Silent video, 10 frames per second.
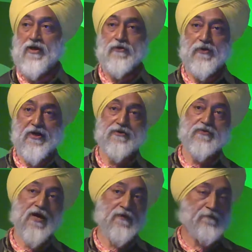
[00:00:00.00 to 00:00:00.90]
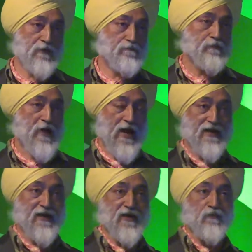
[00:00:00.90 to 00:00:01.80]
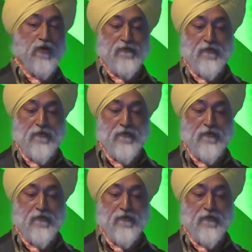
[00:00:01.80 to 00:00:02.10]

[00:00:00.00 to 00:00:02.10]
doing it right, but adding in whatever